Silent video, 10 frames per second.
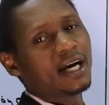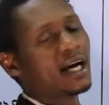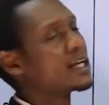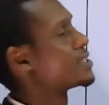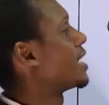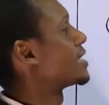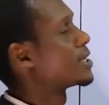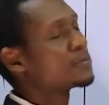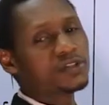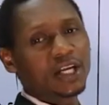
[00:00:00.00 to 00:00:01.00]
has a
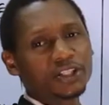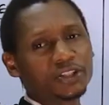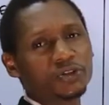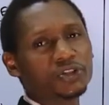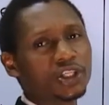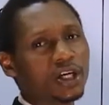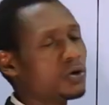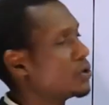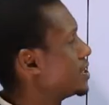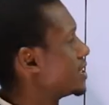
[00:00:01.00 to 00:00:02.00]
substantial
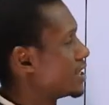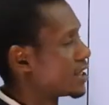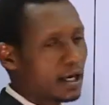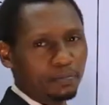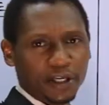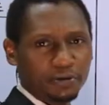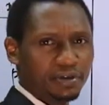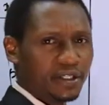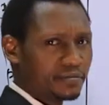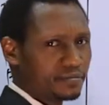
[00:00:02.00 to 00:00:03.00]
shareholding in Company
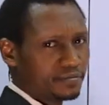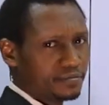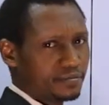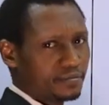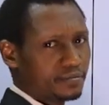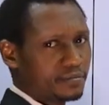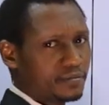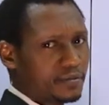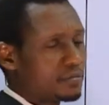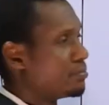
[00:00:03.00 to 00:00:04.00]
B,
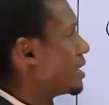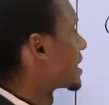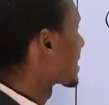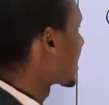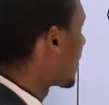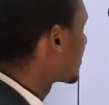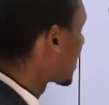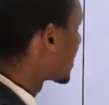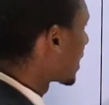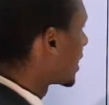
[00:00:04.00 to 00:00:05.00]
but serves
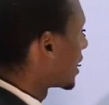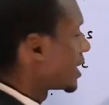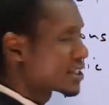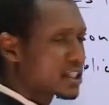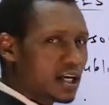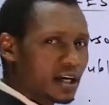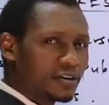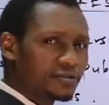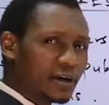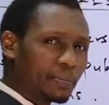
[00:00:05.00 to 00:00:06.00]
as a director
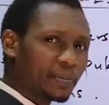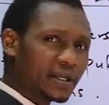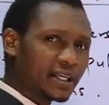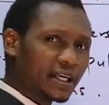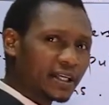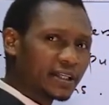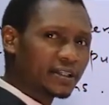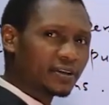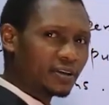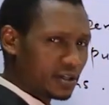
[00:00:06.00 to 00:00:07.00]
of Company A,
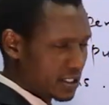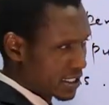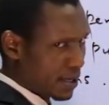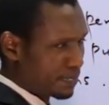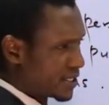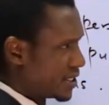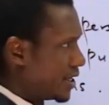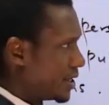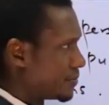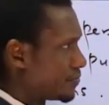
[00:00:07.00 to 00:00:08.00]
or in Company
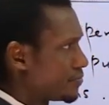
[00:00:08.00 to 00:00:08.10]
A.